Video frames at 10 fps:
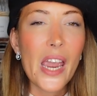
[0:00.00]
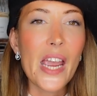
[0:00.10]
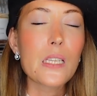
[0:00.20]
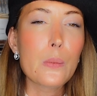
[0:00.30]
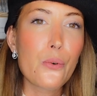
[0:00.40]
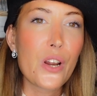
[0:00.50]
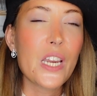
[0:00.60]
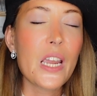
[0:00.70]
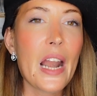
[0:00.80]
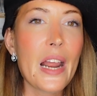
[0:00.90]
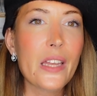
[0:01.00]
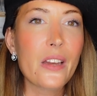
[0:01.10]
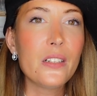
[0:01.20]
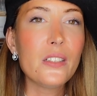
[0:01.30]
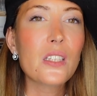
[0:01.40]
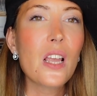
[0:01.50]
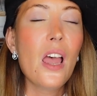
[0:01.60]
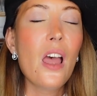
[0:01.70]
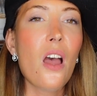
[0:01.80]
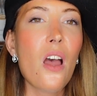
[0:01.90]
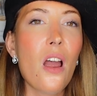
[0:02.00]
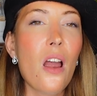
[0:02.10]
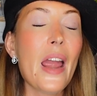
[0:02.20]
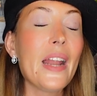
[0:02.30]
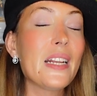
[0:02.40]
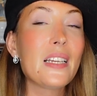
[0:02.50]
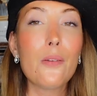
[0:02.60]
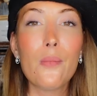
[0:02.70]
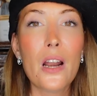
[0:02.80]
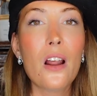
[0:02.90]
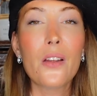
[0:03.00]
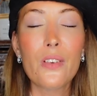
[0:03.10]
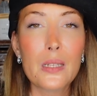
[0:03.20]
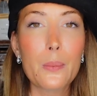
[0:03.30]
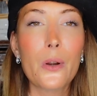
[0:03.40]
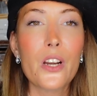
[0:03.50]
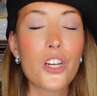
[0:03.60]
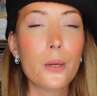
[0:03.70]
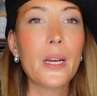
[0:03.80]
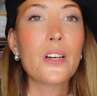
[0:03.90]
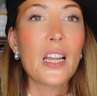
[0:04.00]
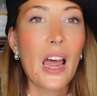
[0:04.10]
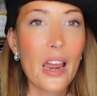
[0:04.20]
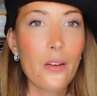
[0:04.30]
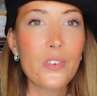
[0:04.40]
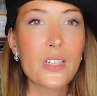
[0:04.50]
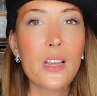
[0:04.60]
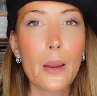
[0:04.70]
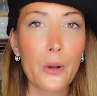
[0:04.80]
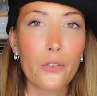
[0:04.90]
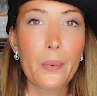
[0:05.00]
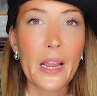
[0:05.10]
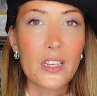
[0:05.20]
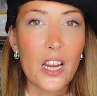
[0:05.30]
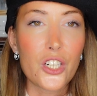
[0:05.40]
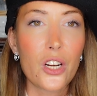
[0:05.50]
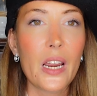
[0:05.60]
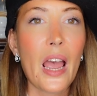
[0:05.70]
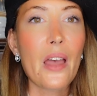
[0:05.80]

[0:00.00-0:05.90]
it's pretty elegant. And it gave me a lot of inspiration because I have this type of pants actually.